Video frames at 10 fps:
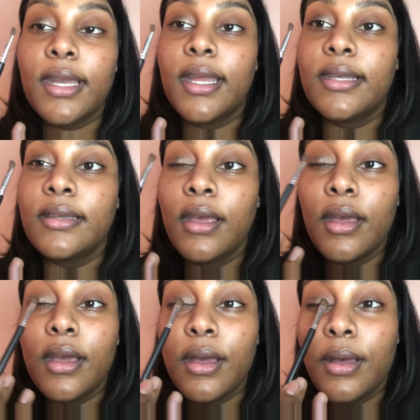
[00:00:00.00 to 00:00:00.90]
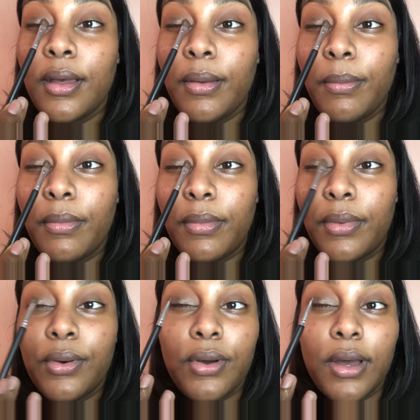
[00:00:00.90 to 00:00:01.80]
it
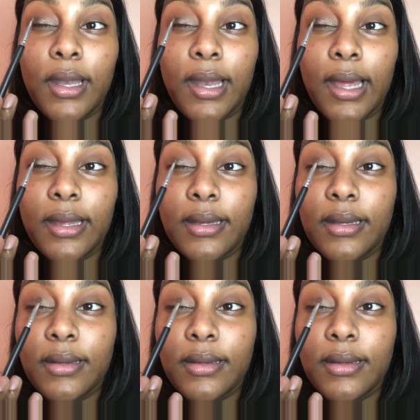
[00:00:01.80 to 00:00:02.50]
more on like